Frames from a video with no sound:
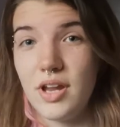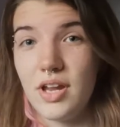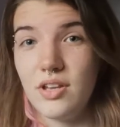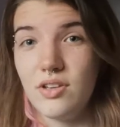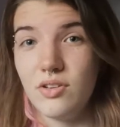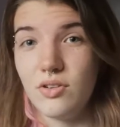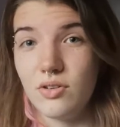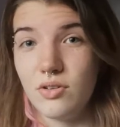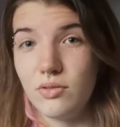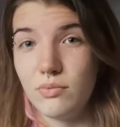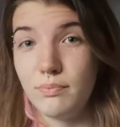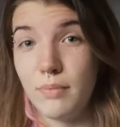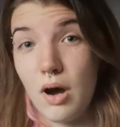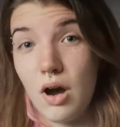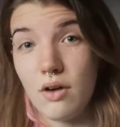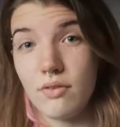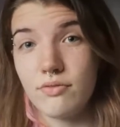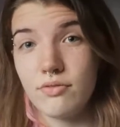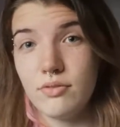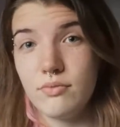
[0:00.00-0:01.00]
in your
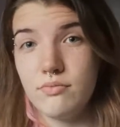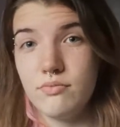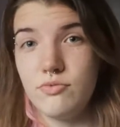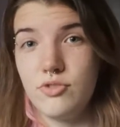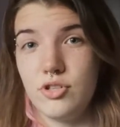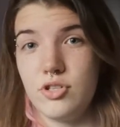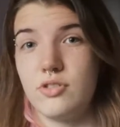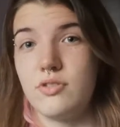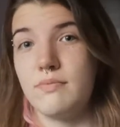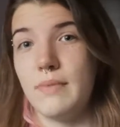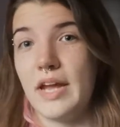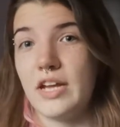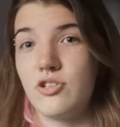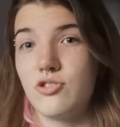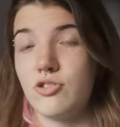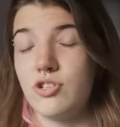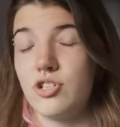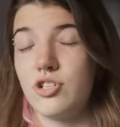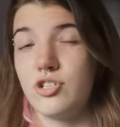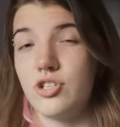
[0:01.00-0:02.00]
bathroom, just make
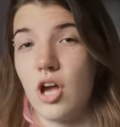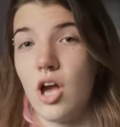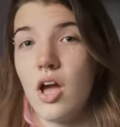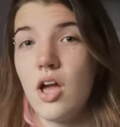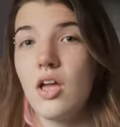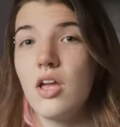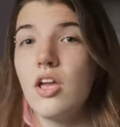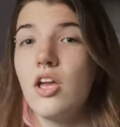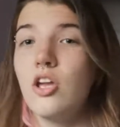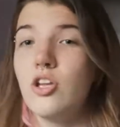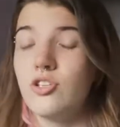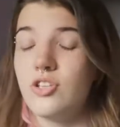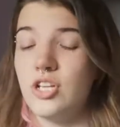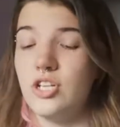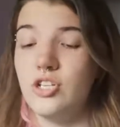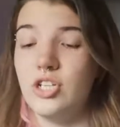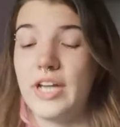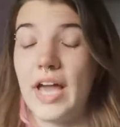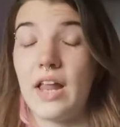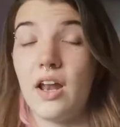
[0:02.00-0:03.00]
sure it's shut.
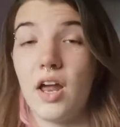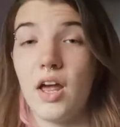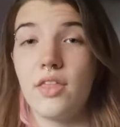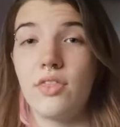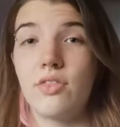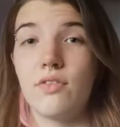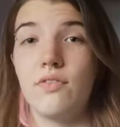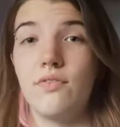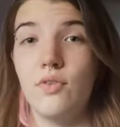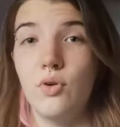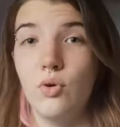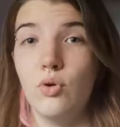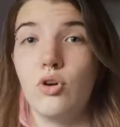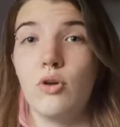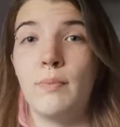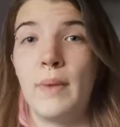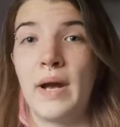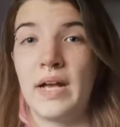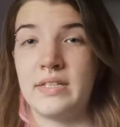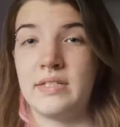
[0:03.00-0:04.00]
Then you get like the full
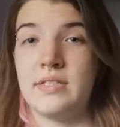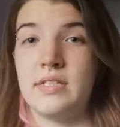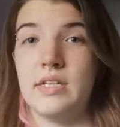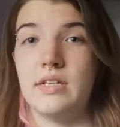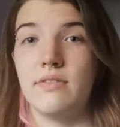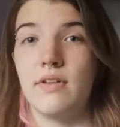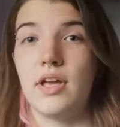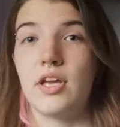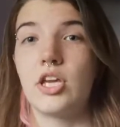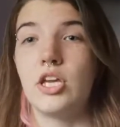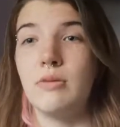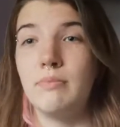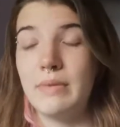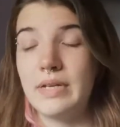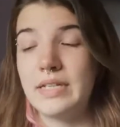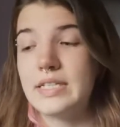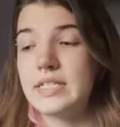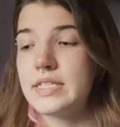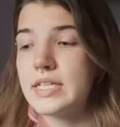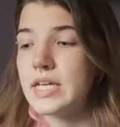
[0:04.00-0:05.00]
capacity of like
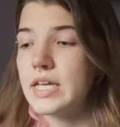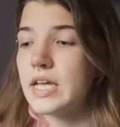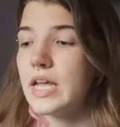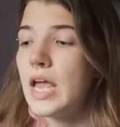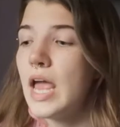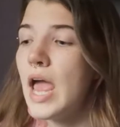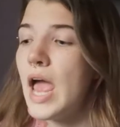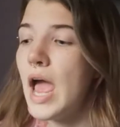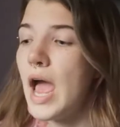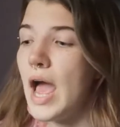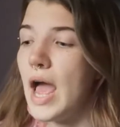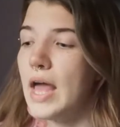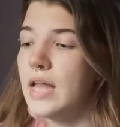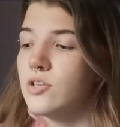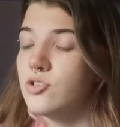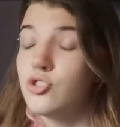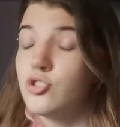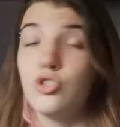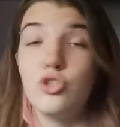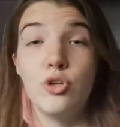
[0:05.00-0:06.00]
humidity,
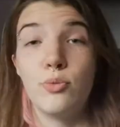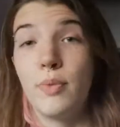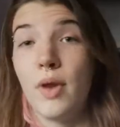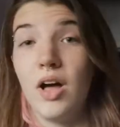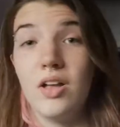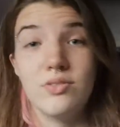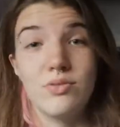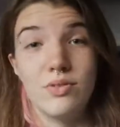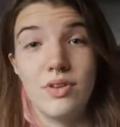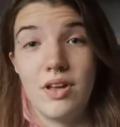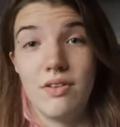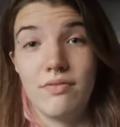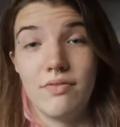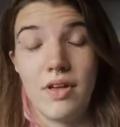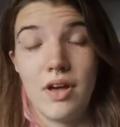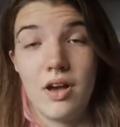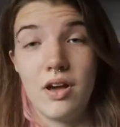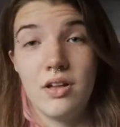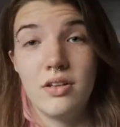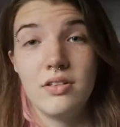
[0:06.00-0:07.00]
and your plants will love
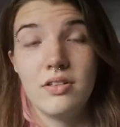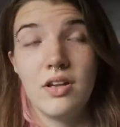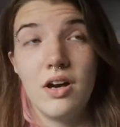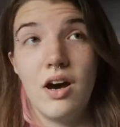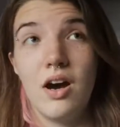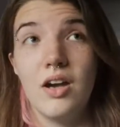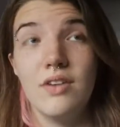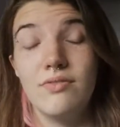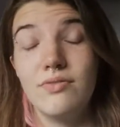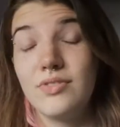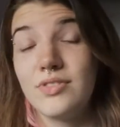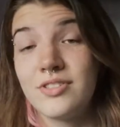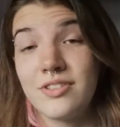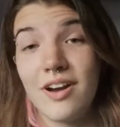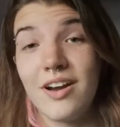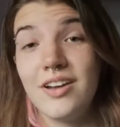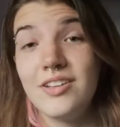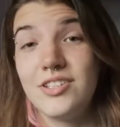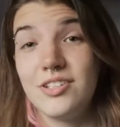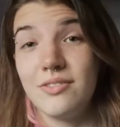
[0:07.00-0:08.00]
that. I've
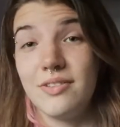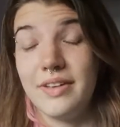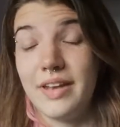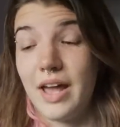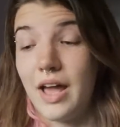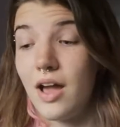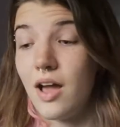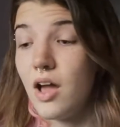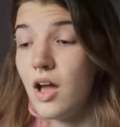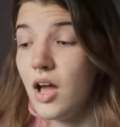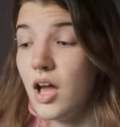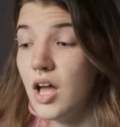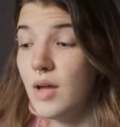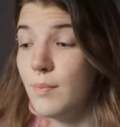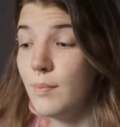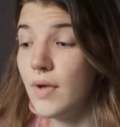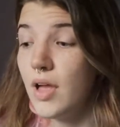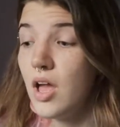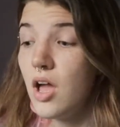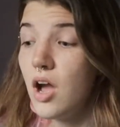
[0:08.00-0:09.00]
started doing that.
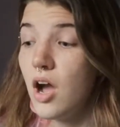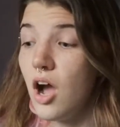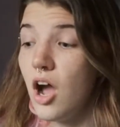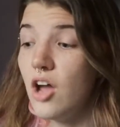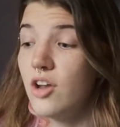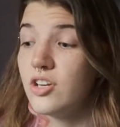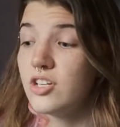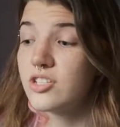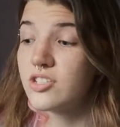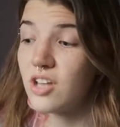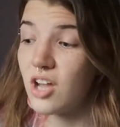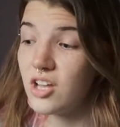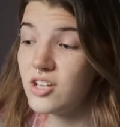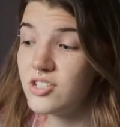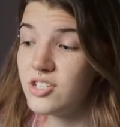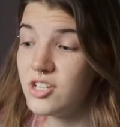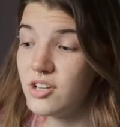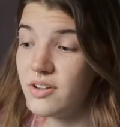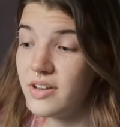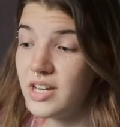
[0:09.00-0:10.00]
I only
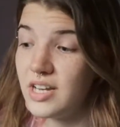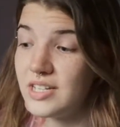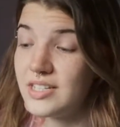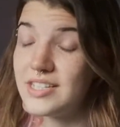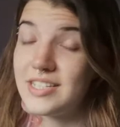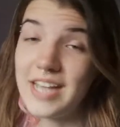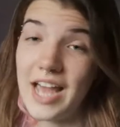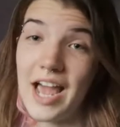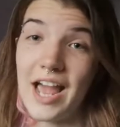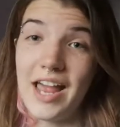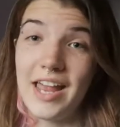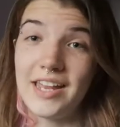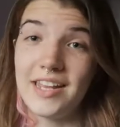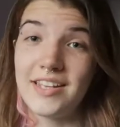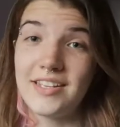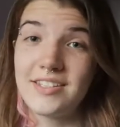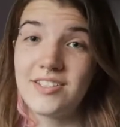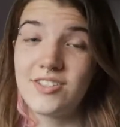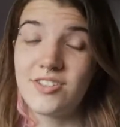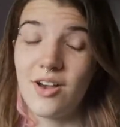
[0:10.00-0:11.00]
started doing it
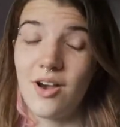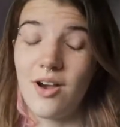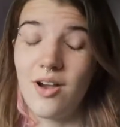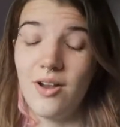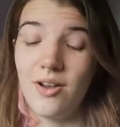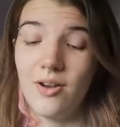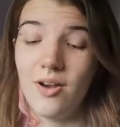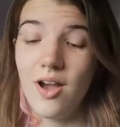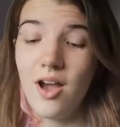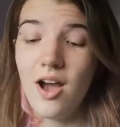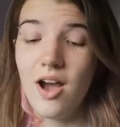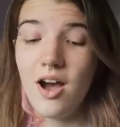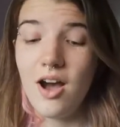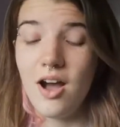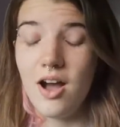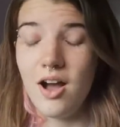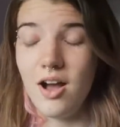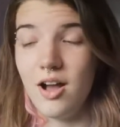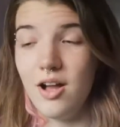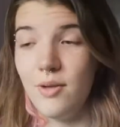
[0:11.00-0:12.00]
today, so
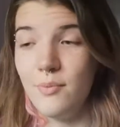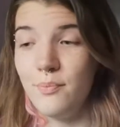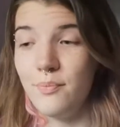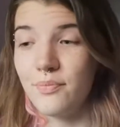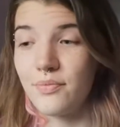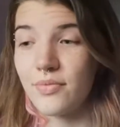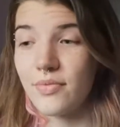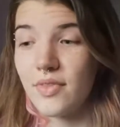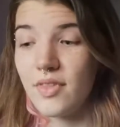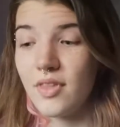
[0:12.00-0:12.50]
but